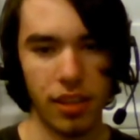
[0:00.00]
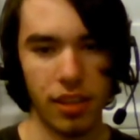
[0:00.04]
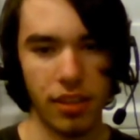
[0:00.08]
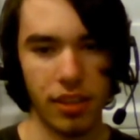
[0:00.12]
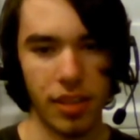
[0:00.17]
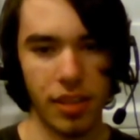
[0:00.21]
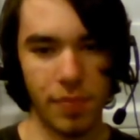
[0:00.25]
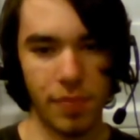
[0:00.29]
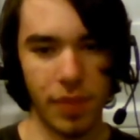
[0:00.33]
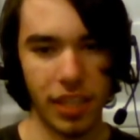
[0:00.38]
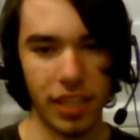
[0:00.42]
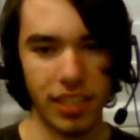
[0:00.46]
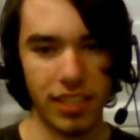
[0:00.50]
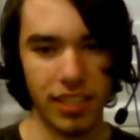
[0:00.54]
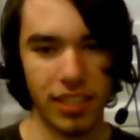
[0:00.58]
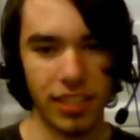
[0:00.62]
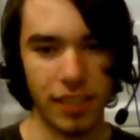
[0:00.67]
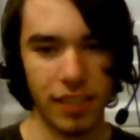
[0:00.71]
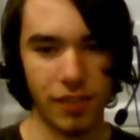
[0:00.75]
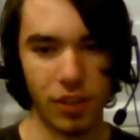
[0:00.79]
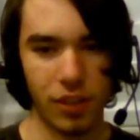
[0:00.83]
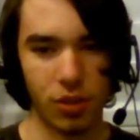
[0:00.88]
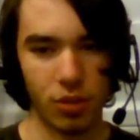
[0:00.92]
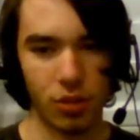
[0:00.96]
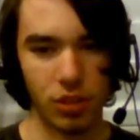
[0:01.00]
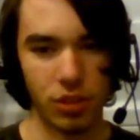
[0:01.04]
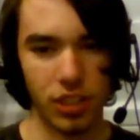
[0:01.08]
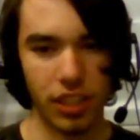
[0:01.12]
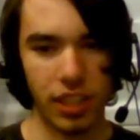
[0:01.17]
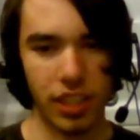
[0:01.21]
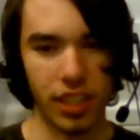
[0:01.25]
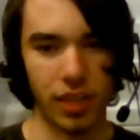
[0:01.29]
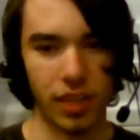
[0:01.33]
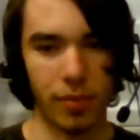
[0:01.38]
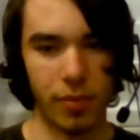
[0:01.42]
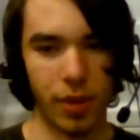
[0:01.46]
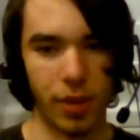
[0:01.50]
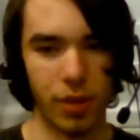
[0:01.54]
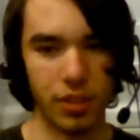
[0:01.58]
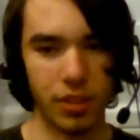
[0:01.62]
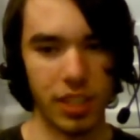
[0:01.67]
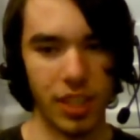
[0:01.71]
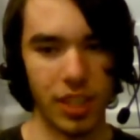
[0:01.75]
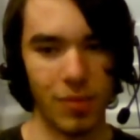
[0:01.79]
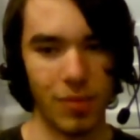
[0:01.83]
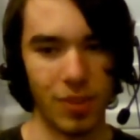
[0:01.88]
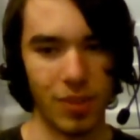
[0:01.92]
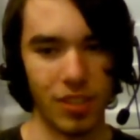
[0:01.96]
The biggest difficulty in
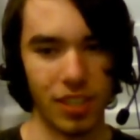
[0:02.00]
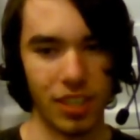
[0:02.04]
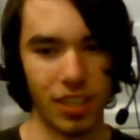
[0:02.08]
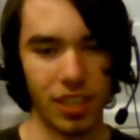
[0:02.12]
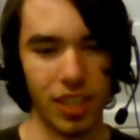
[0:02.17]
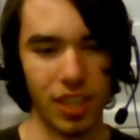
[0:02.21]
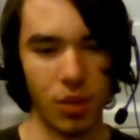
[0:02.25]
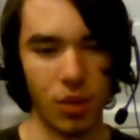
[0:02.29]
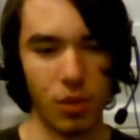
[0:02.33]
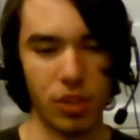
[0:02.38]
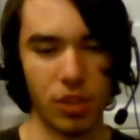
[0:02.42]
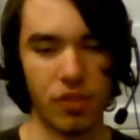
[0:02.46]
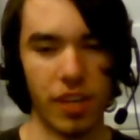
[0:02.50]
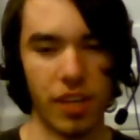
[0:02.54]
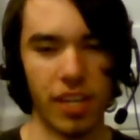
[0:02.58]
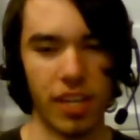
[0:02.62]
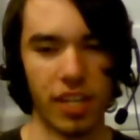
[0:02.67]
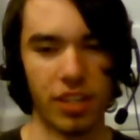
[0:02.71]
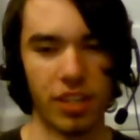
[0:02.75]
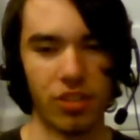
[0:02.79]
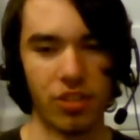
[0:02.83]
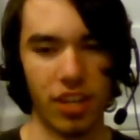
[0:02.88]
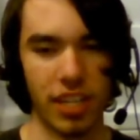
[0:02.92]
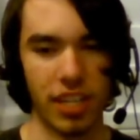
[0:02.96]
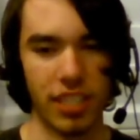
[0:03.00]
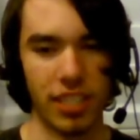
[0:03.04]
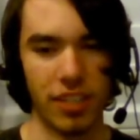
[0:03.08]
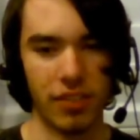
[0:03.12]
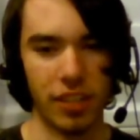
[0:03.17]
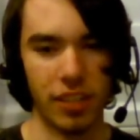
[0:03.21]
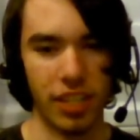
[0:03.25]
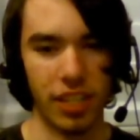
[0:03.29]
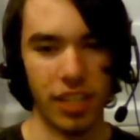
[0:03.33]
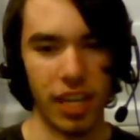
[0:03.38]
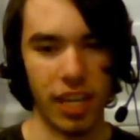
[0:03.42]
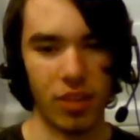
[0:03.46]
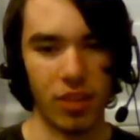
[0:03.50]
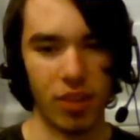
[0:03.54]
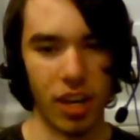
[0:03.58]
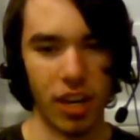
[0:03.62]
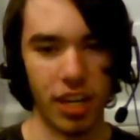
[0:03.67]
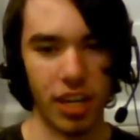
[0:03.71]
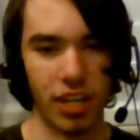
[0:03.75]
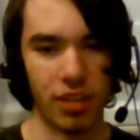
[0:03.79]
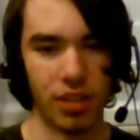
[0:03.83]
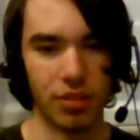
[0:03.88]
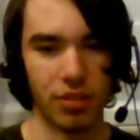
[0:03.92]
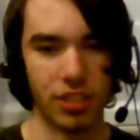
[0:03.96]
composing the music was finding creativity and
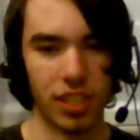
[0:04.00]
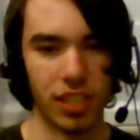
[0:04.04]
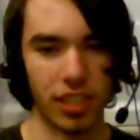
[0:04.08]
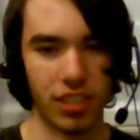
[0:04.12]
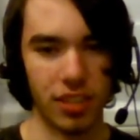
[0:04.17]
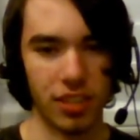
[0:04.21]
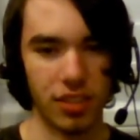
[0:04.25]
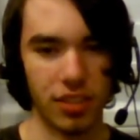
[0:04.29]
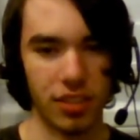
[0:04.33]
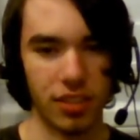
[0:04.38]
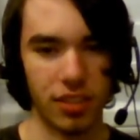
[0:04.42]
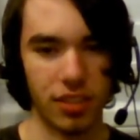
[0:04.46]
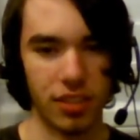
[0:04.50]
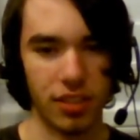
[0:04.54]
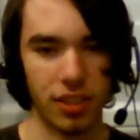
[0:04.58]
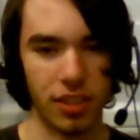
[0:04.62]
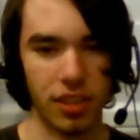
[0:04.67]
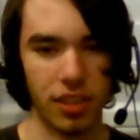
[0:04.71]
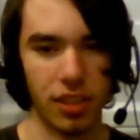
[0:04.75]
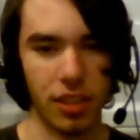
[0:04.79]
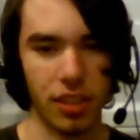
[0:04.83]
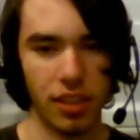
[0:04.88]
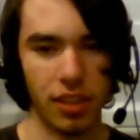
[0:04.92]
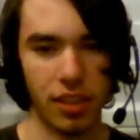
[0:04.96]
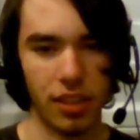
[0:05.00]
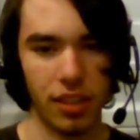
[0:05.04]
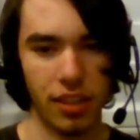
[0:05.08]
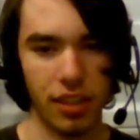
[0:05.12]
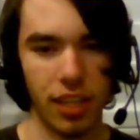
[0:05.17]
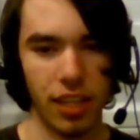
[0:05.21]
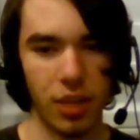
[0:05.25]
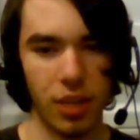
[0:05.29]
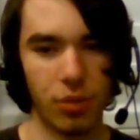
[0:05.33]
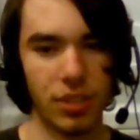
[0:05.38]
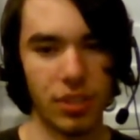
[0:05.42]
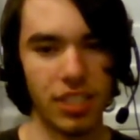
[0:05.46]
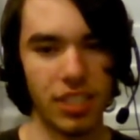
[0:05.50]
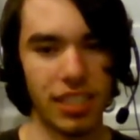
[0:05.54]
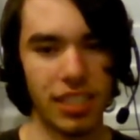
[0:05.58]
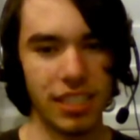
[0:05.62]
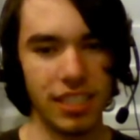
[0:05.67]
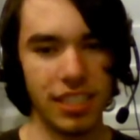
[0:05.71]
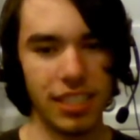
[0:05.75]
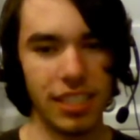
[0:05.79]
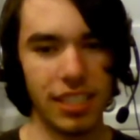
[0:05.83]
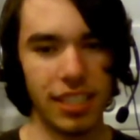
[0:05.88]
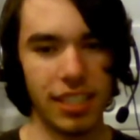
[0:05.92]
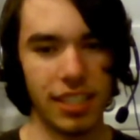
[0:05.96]
writing new sections. It was
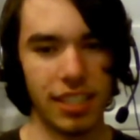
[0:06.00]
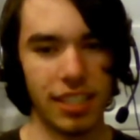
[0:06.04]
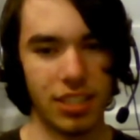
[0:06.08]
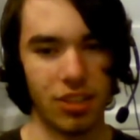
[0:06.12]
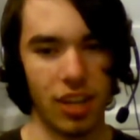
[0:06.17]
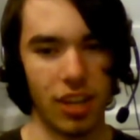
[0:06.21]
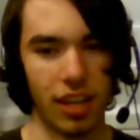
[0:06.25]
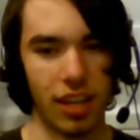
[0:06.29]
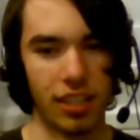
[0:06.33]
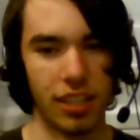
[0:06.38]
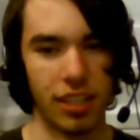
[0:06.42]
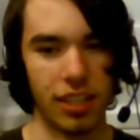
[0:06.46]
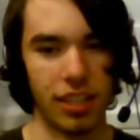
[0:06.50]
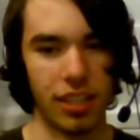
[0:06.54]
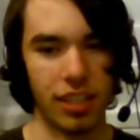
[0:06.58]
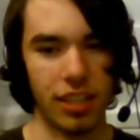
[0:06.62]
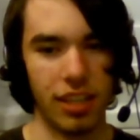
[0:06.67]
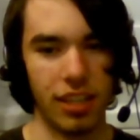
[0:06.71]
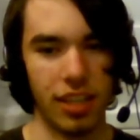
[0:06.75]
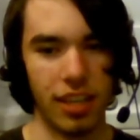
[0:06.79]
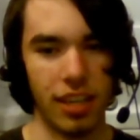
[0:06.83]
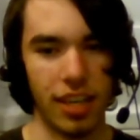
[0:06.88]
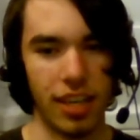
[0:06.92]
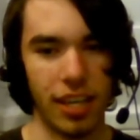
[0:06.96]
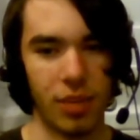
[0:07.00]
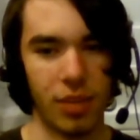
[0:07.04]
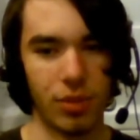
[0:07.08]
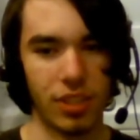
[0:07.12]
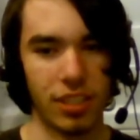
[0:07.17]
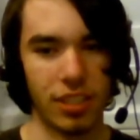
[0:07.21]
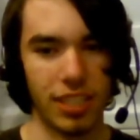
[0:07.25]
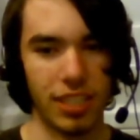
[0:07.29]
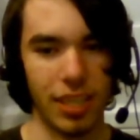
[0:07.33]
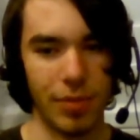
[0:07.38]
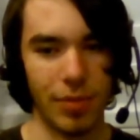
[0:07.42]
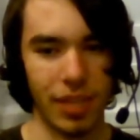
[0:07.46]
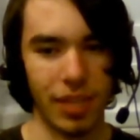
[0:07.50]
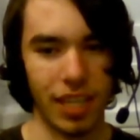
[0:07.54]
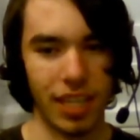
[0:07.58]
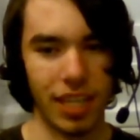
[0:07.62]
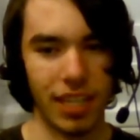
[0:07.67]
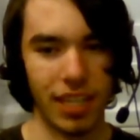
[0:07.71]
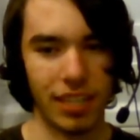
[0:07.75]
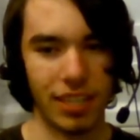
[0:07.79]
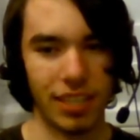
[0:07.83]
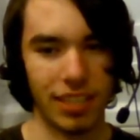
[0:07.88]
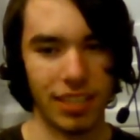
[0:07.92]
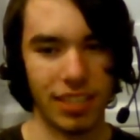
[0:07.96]
easy to get distracted, and it was
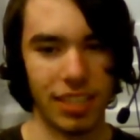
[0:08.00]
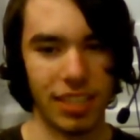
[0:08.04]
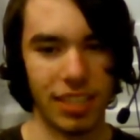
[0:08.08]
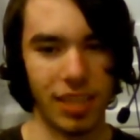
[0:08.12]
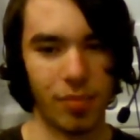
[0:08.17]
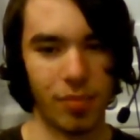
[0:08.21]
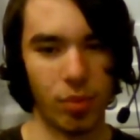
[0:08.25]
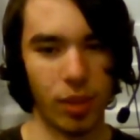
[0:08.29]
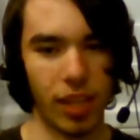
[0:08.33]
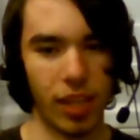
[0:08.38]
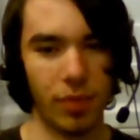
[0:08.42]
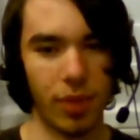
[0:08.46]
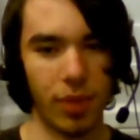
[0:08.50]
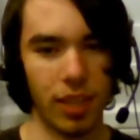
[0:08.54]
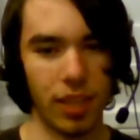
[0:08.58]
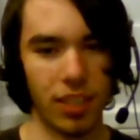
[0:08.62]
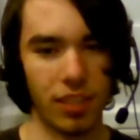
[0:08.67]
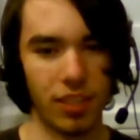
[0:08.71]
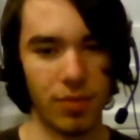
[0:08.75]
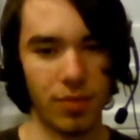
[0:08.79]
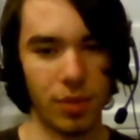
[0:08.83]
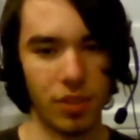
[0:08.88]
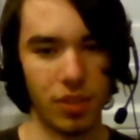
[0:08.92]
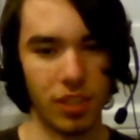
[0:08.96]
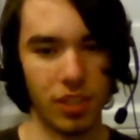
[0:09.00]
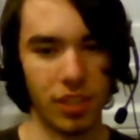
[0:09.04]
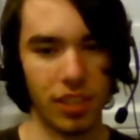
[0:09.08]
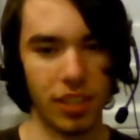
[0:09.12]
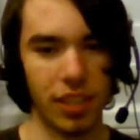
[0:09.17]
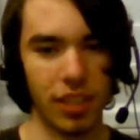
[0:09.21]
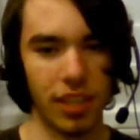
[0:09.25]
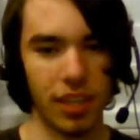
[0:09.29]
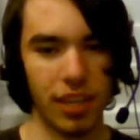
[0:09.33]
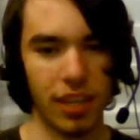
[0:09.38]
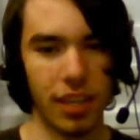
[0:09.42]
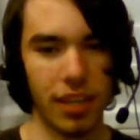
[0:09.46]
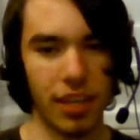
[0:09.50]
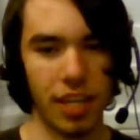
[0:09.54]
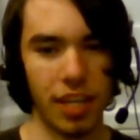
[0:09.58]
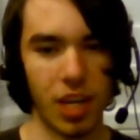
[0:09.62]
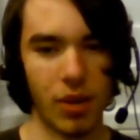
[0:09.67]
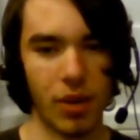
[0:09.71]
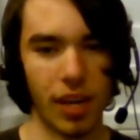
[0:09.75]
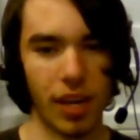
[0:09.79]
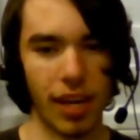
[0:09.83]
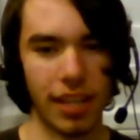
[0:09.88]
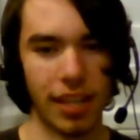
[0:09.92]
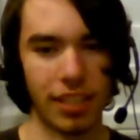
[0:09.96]
intimidating to see a blank page of music and
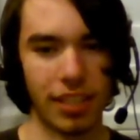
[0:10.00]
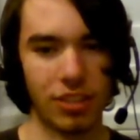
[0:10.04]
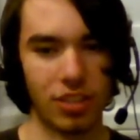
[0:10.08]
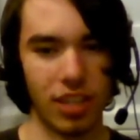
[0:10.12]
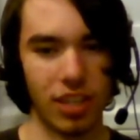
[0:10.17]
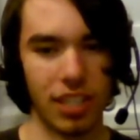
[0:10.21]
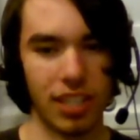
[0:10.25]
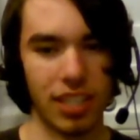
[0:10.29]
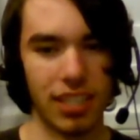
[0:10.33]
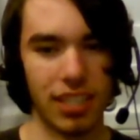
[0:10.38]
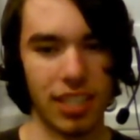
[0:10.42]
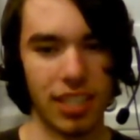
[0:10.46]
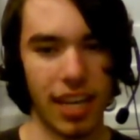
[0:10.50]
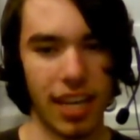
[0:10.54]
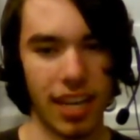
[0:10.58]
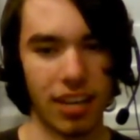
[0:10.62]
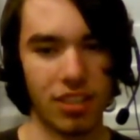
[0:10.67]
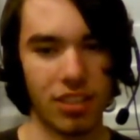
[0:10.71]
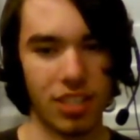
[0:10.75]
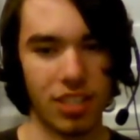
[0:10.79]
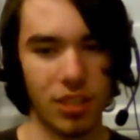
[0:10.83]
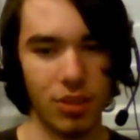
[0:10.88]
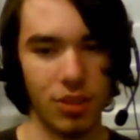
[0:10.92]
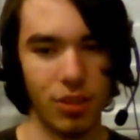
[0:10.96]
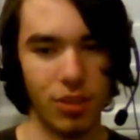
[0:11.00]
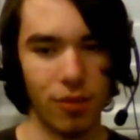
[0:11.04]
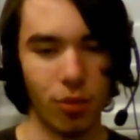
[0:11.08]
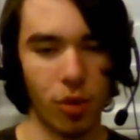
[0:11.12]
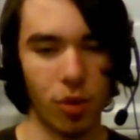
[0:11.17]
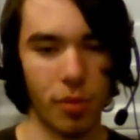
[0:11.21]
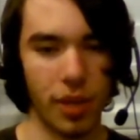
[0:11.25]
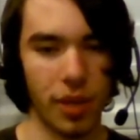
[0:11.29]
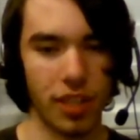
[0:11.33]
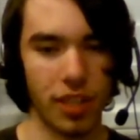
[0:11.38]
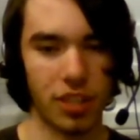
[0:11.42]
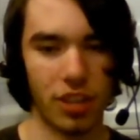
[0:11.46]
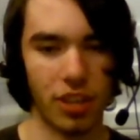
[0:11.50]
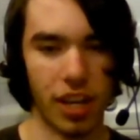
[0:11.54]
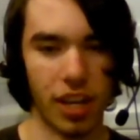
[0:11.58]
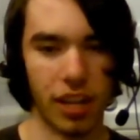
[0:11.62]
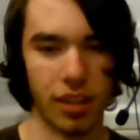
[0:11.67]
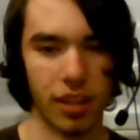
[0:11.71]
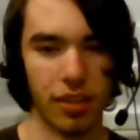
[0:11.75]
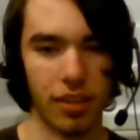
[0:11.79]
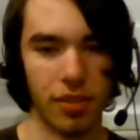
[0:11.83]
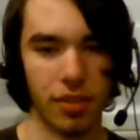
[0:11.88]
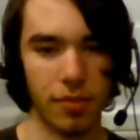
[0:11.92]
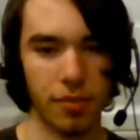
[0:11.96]
know I had to create an entire 2 to 4 minute track.